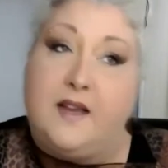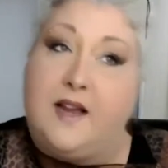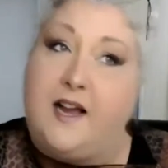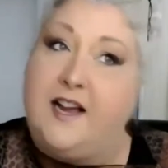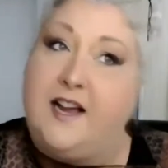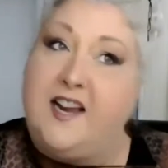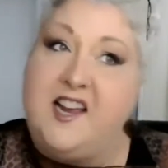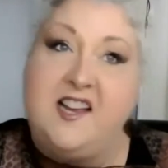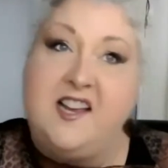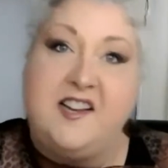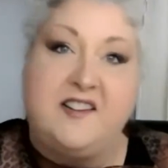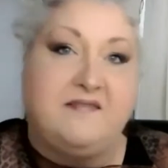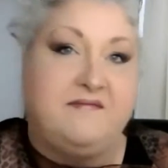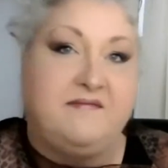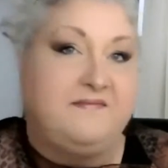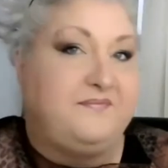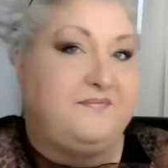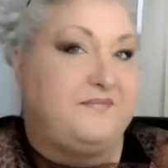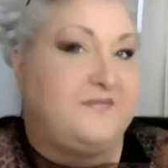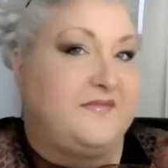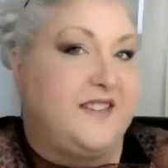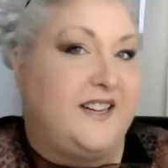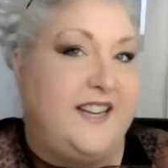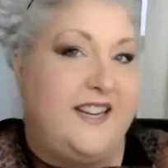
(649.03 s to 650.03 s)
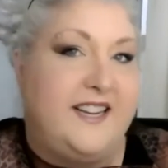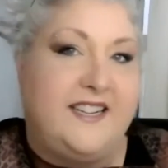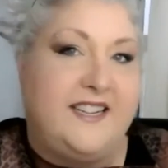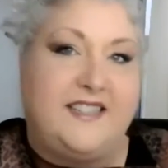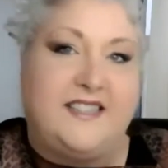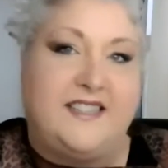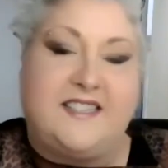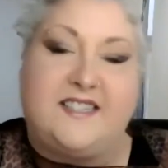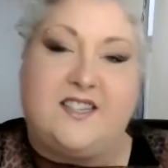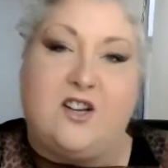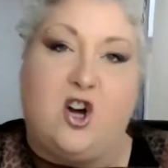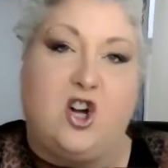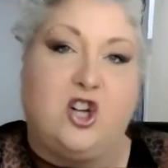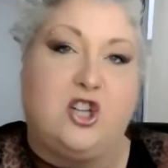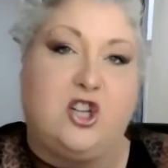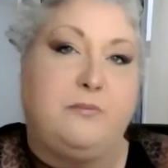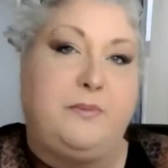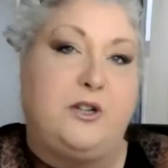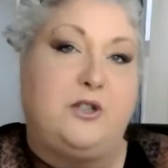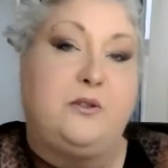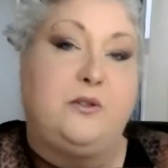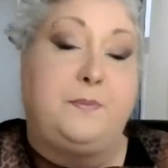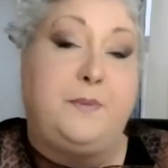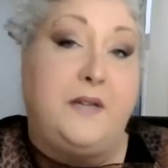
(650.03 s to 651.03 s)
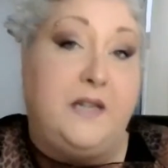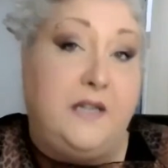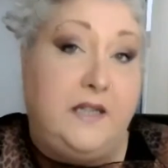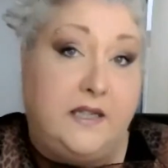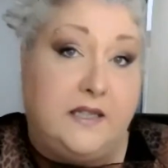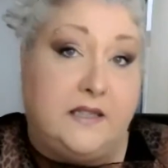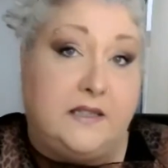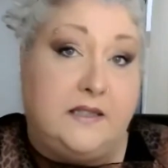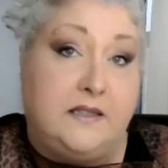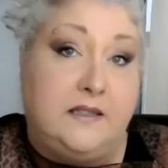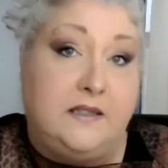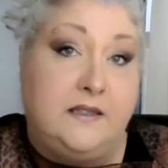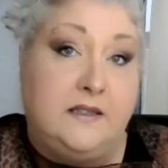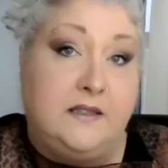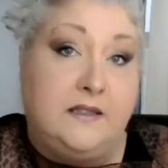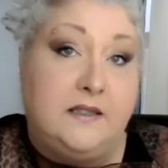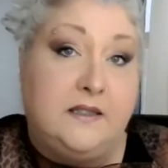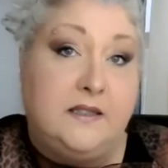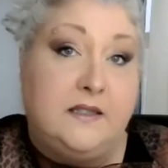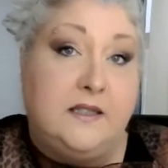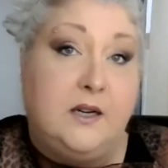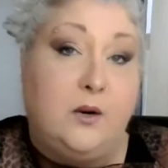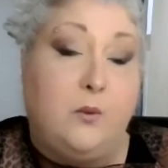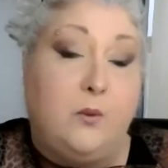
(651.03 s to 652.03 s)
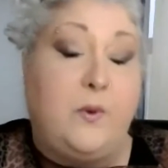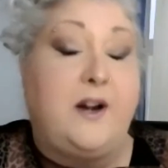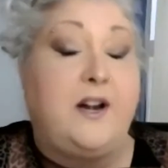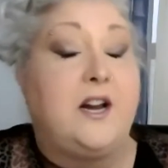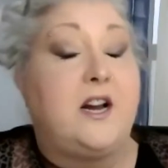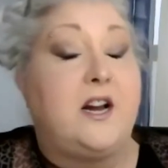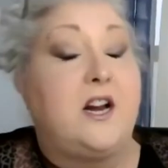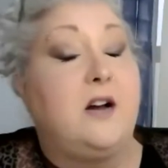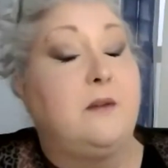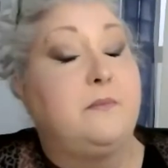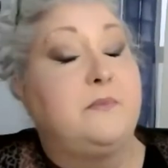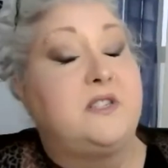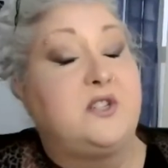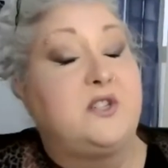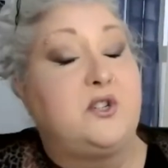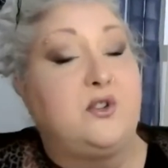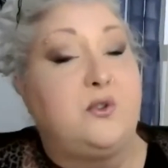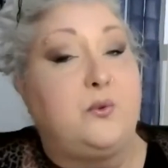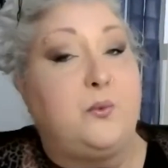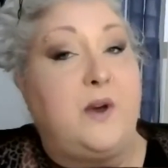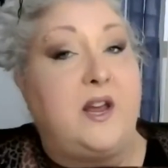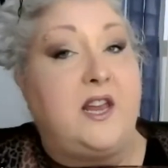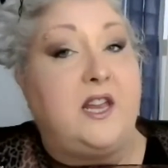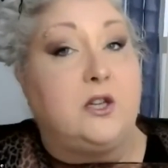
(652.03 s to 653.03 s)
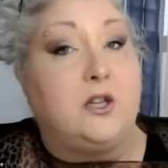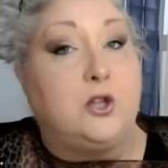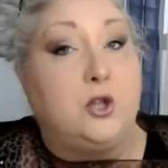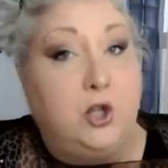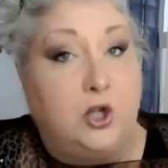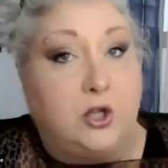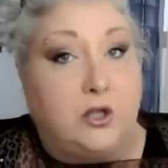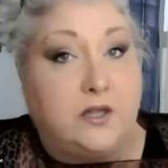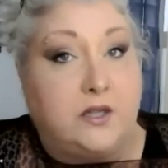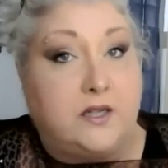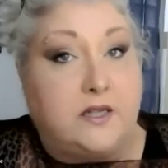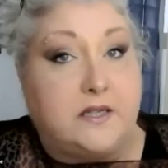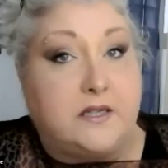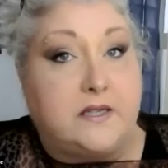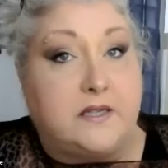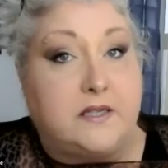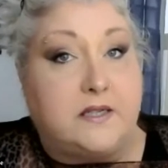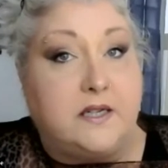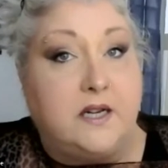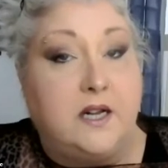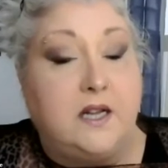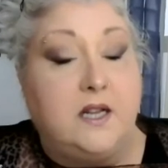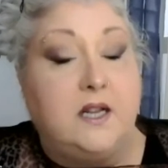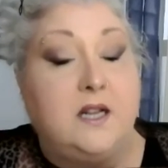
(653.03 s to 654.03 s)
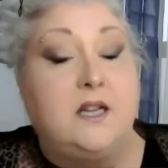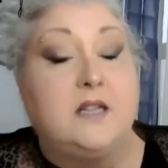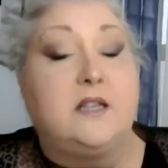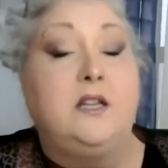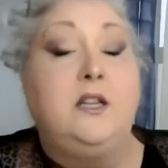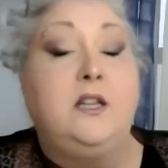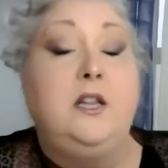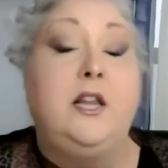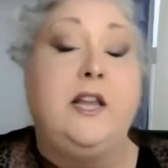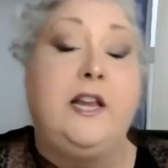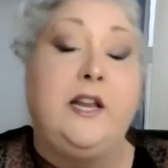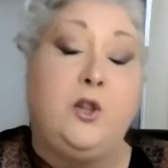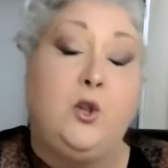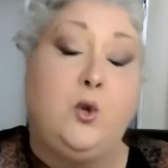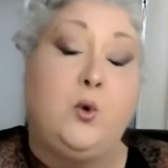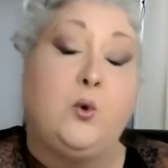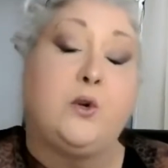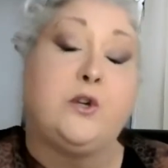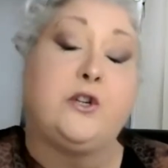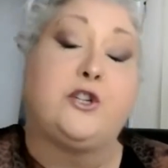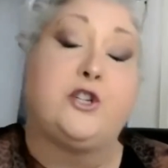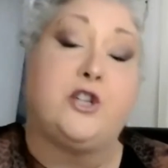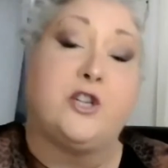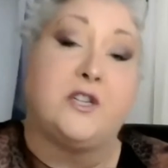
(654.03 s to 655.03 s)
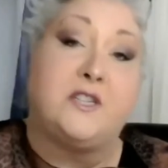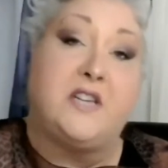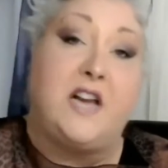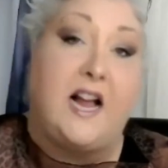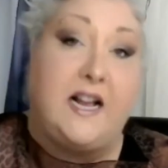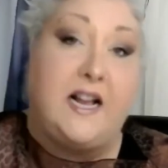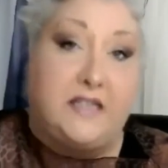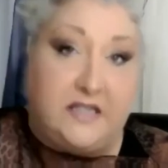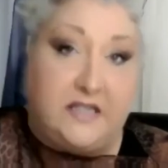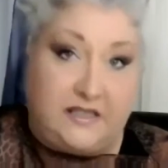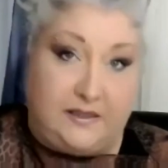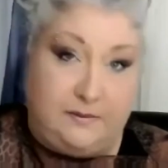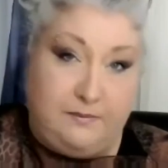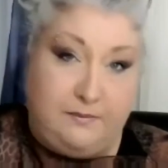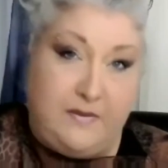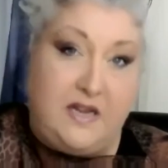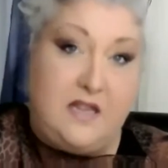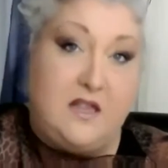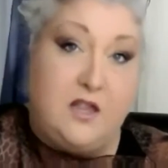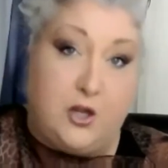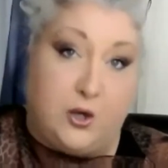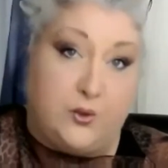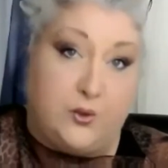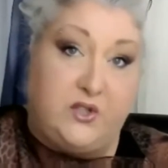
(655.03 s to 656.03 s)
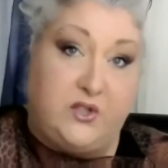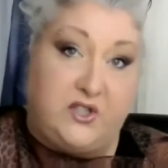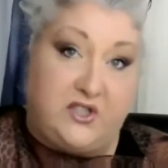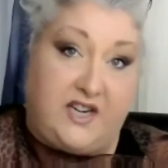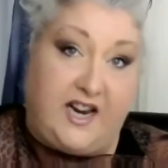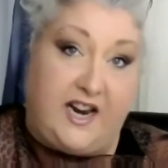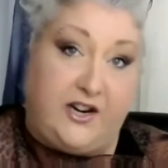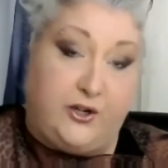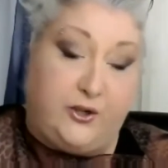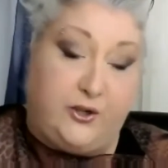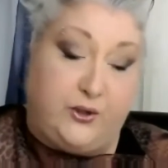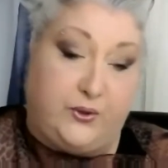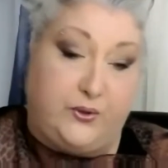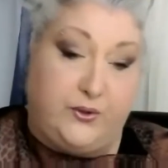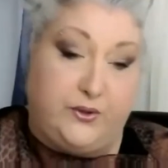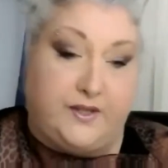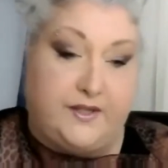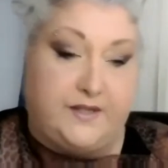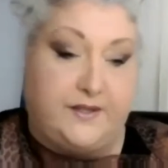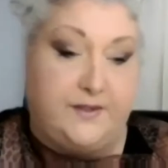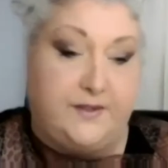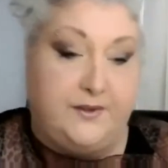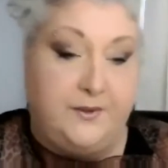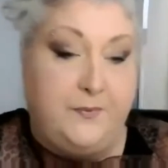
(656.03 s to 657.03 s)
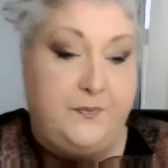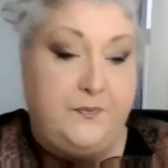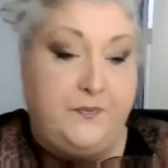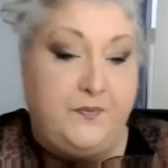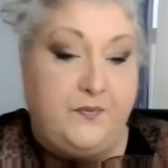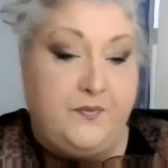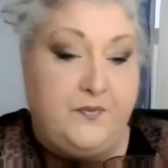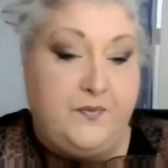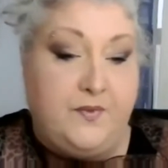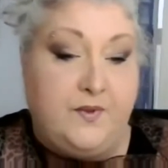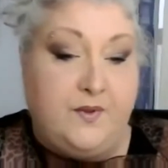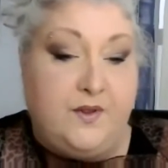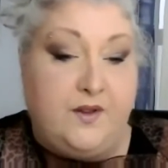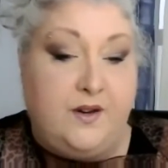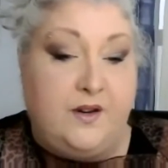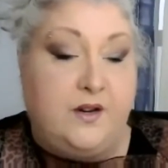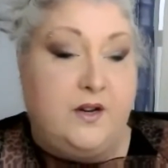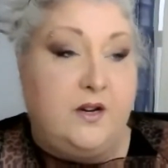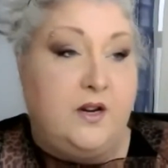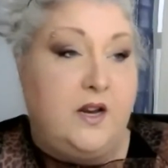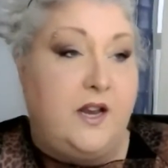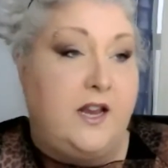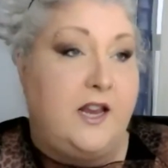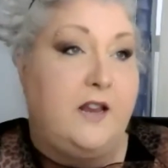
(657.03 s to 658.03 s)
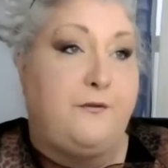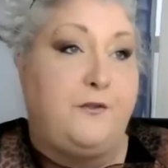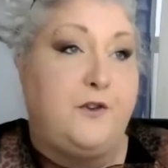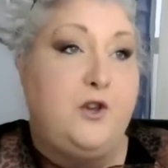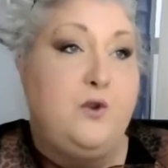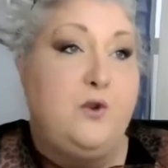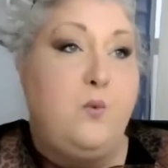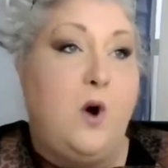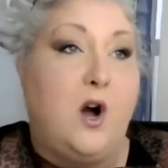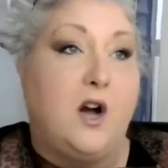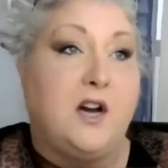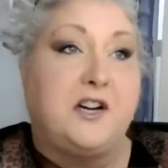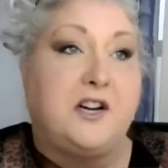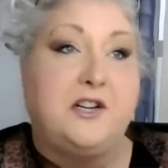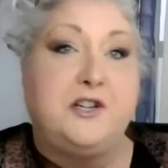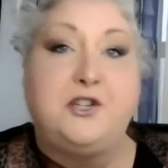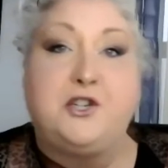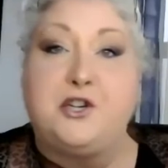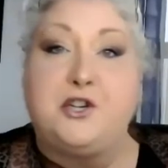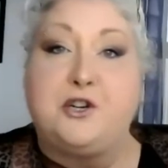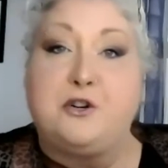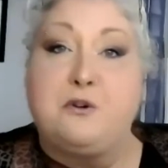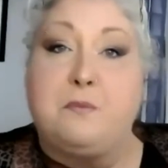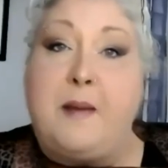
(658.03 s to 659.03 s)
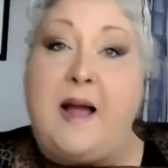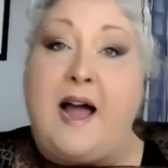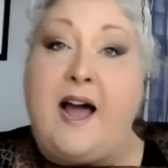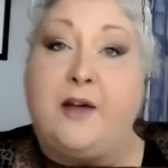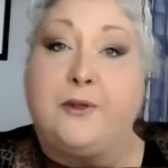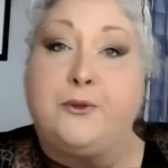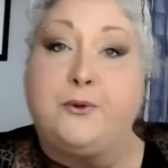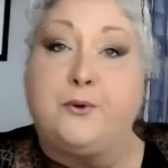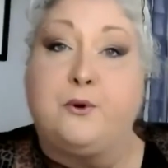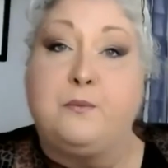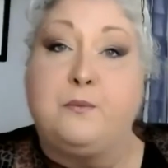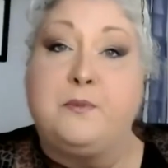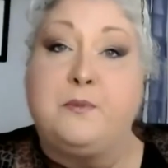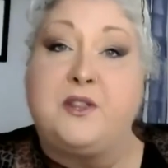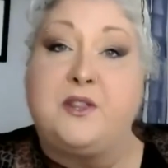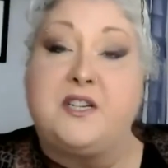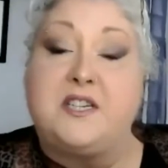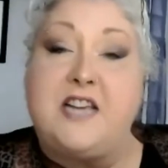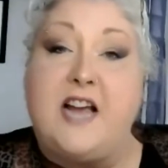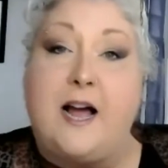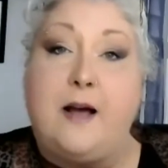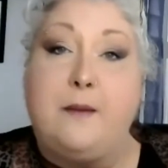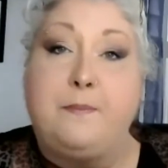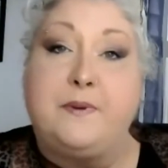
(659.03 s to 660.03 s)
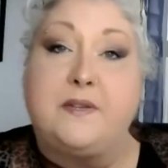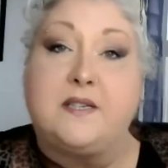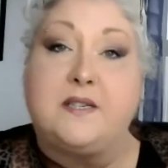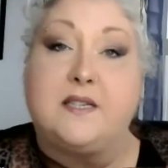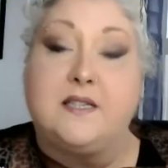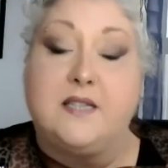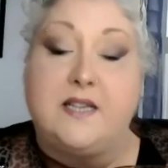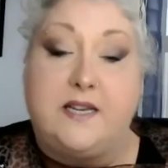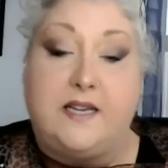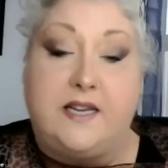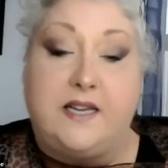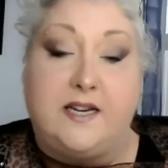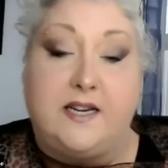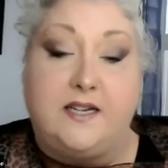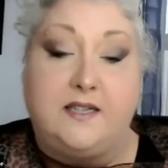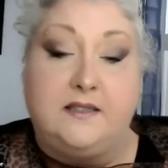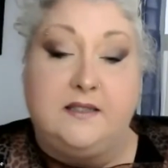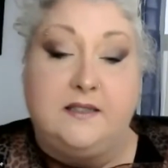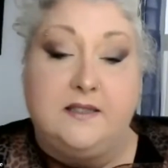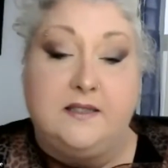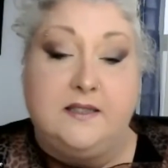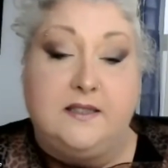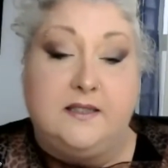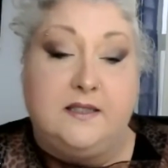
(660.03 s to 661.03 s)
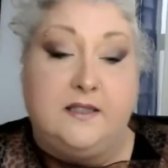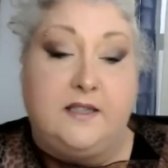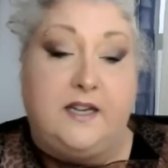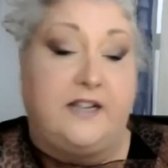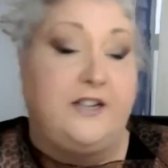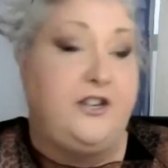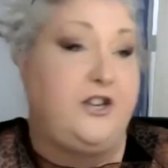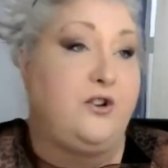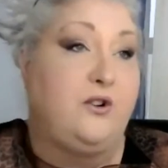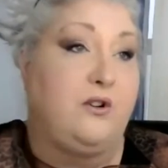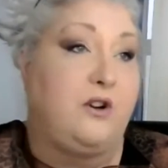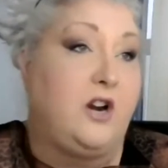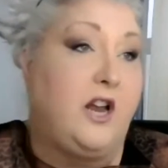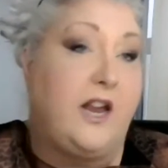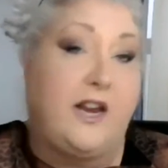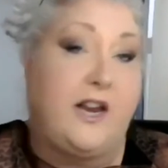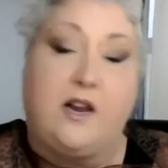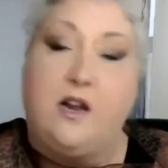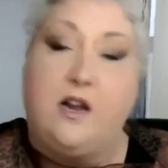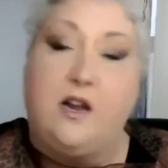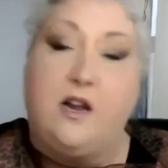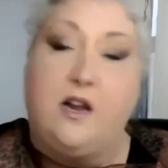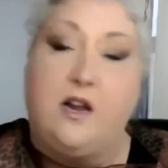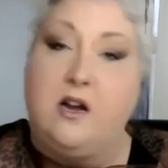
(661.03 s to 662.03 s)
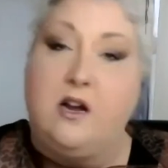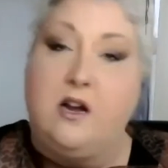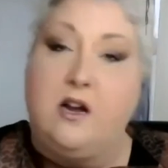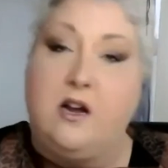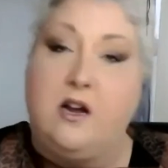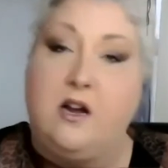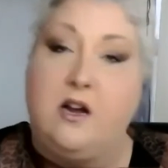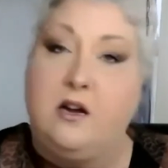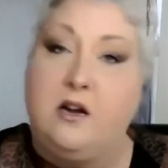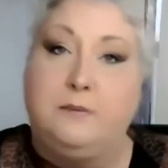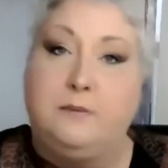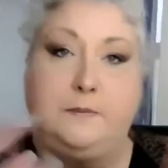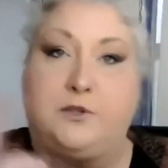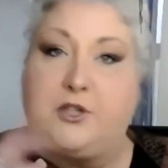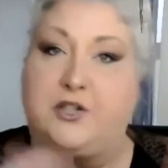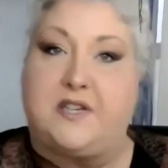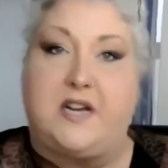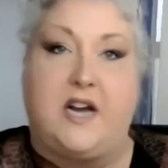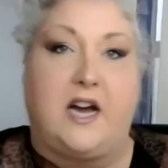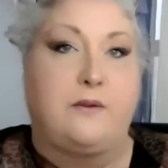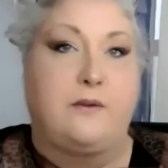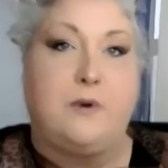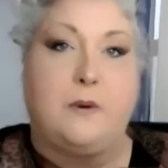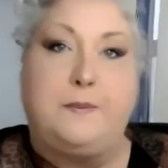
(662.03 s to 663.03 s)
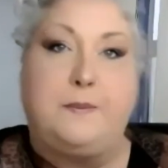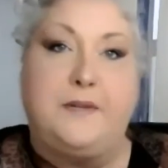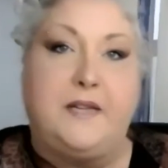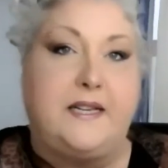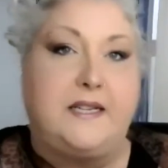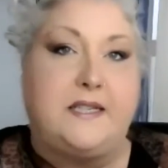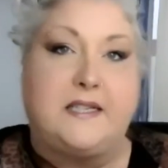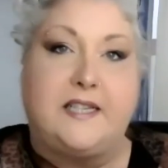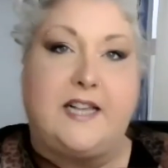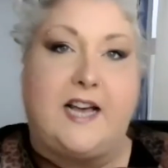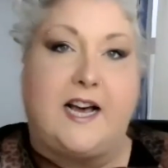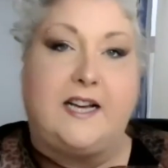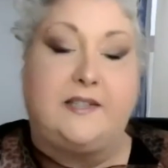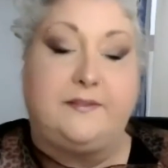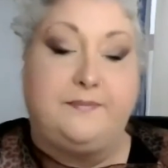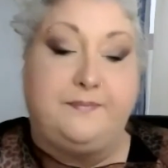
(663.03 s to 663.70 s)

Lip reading: Again, it's all about opinion. When it comes to the way it looks, the landlord just has to meet those standards. If you walk into your bathroom and the tap is leaking and you're like, just got to replace that,